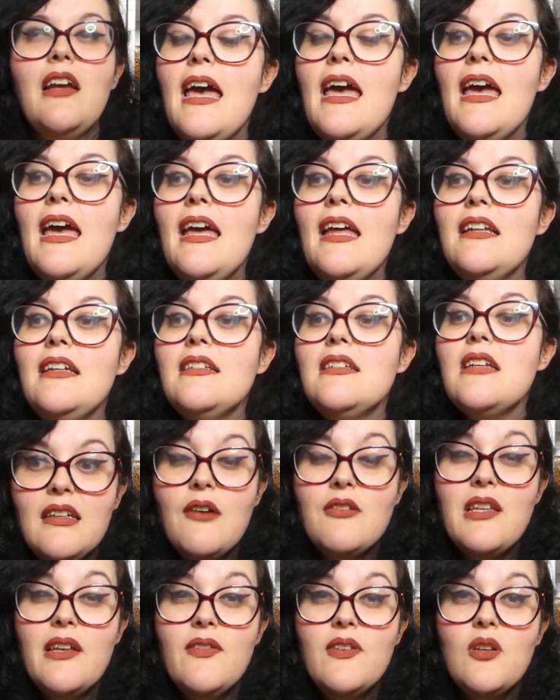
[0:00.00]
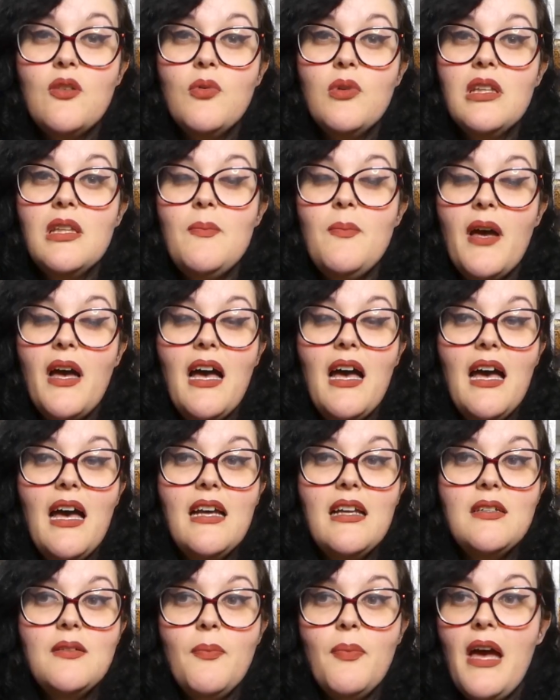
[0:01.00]
And I was having a really
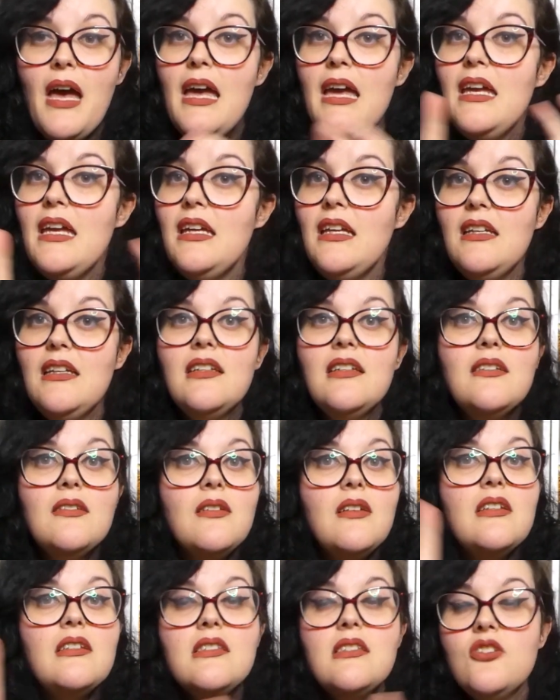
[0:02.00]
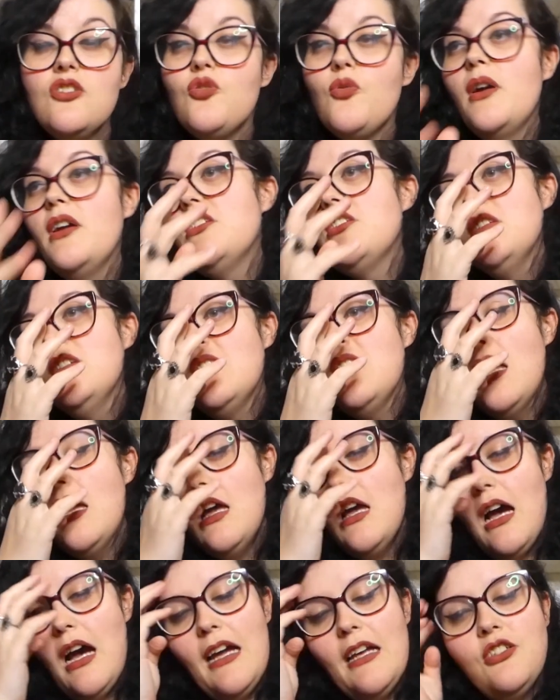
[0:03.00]
bad pain situation.
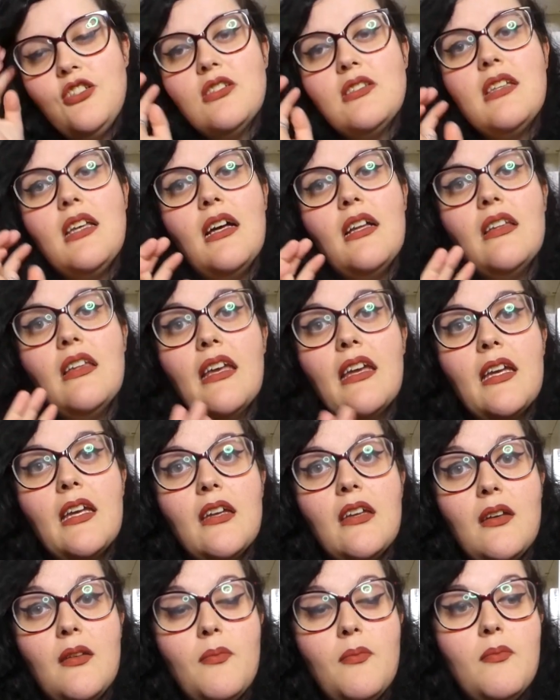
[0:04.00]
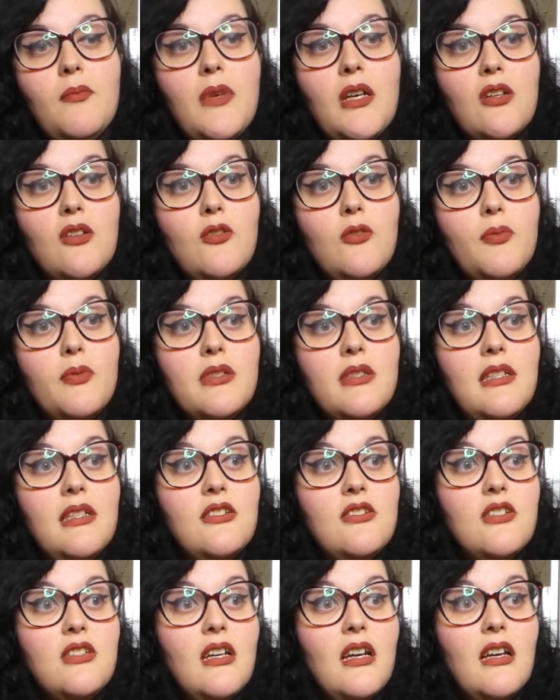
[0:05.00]
I just had like a medical
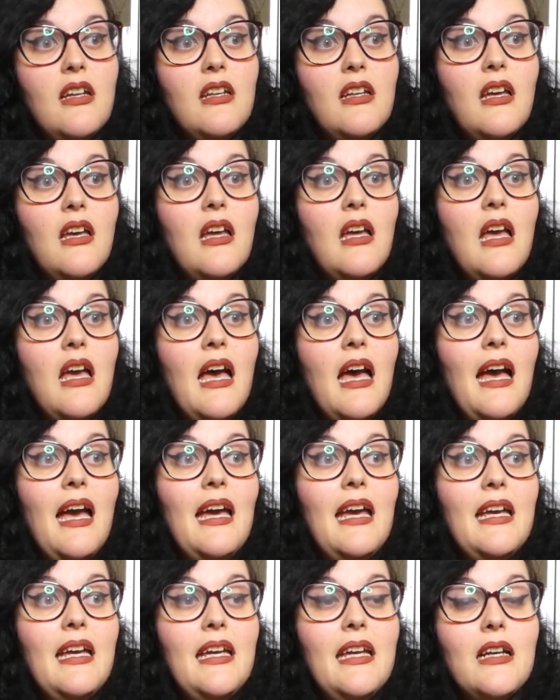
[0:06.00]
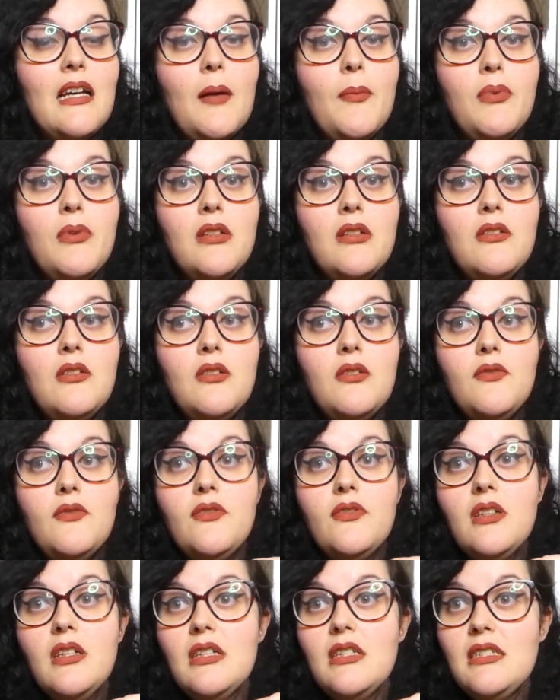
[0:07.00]
procedure done a couple of
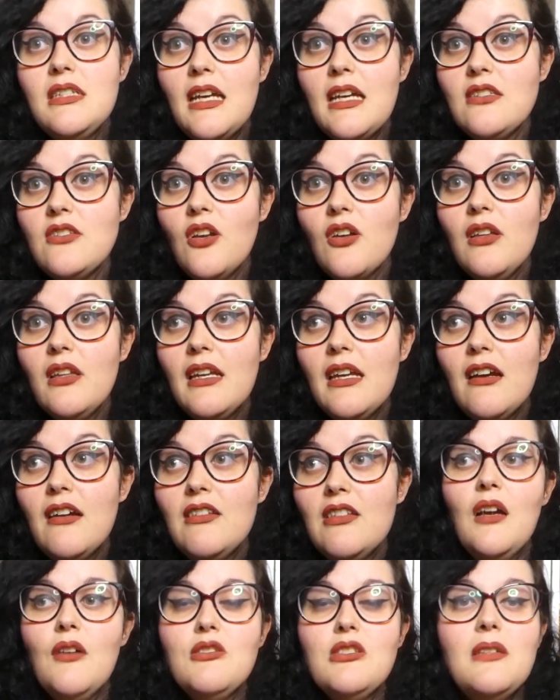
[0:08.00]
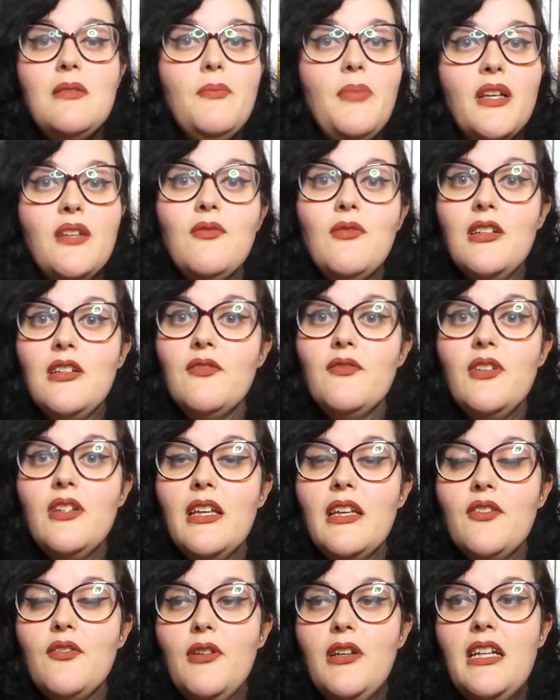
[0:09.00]
days earlier and I was in bedridden for
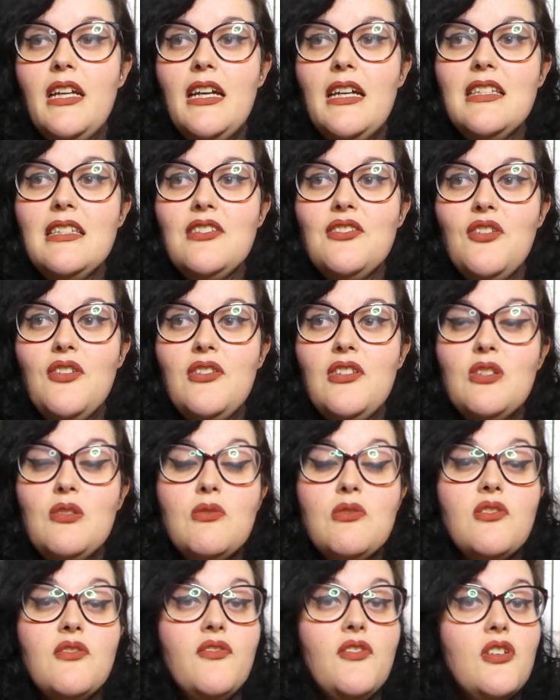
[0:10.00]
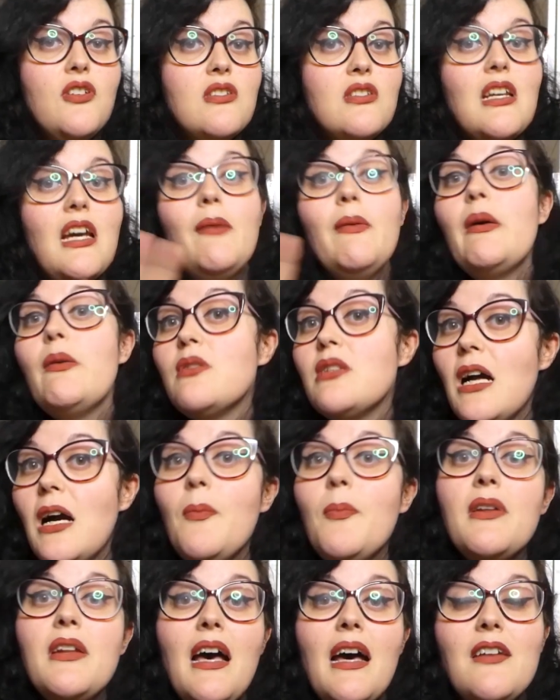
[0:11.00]
like 3 days. So this was the first time I was
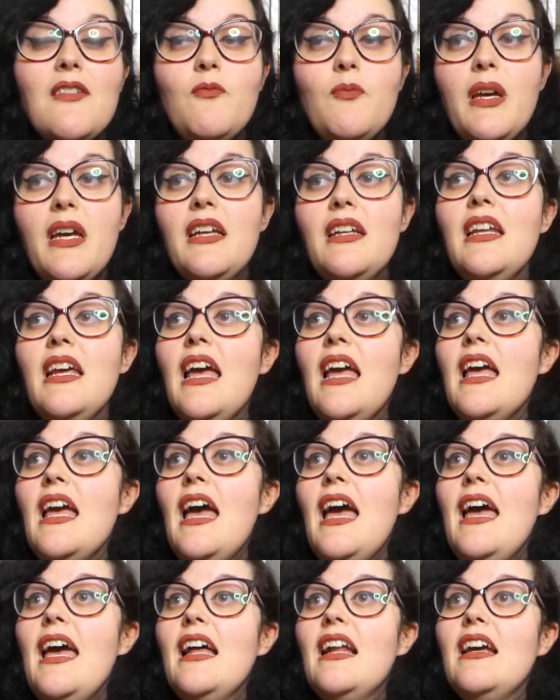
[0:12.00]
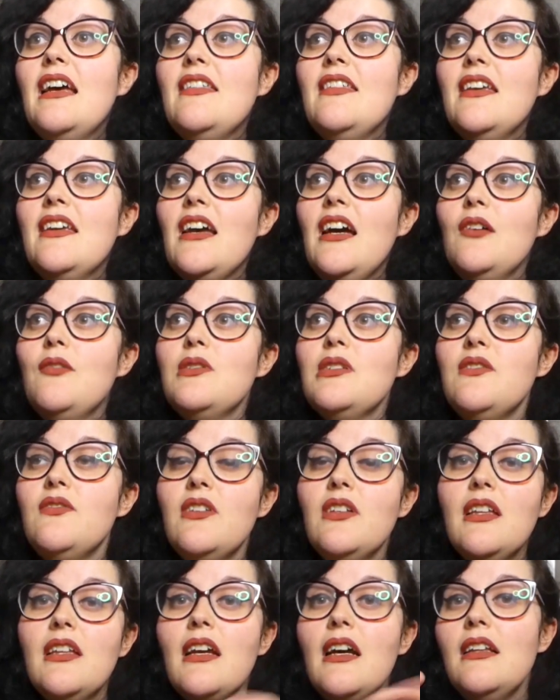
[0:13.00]
up and out of bed, and I think I was
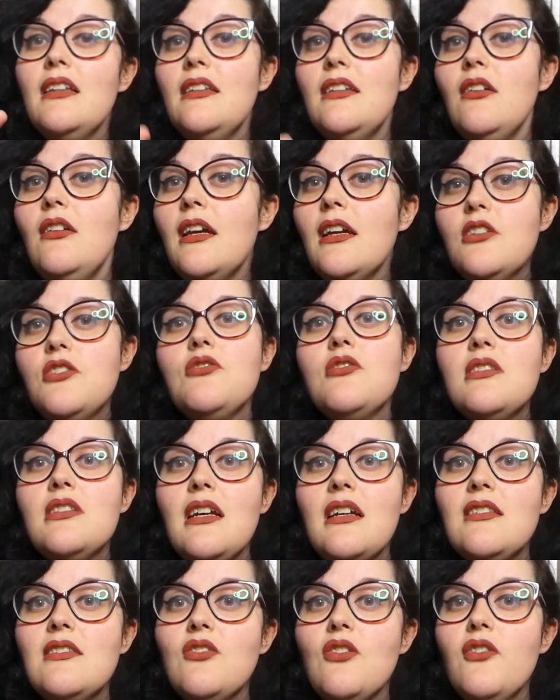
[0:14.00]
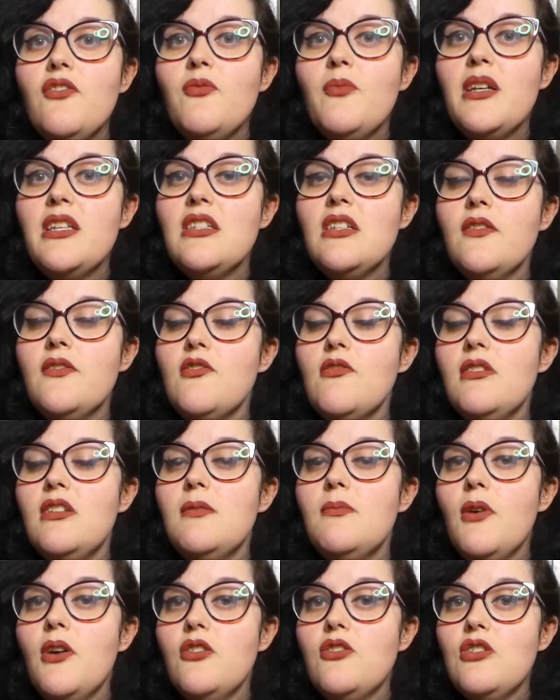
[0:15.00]
feeling a little extra sad and sorry for myself, so I
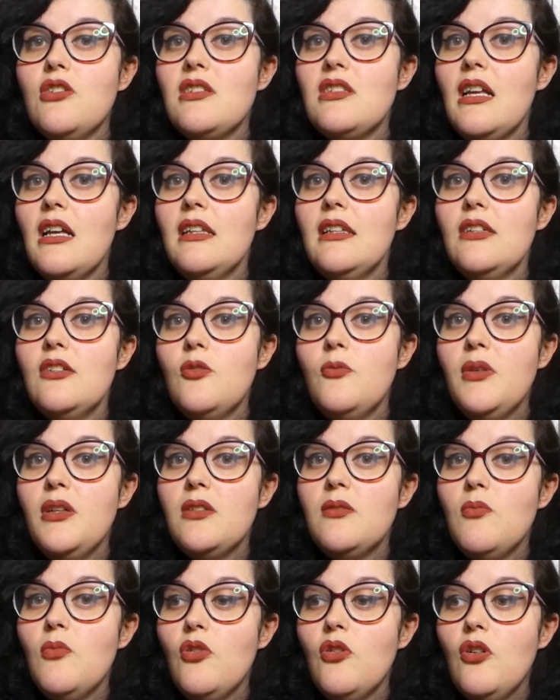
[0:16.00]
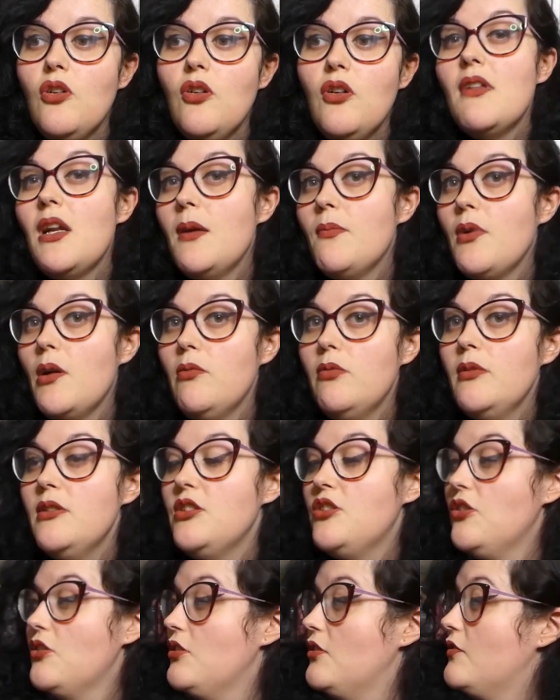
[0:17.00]
did purchase a little bit more than I probably
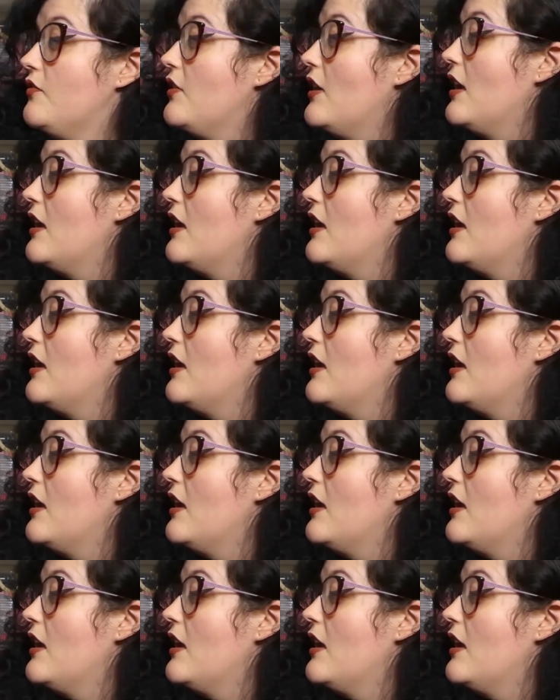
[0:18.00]
should have.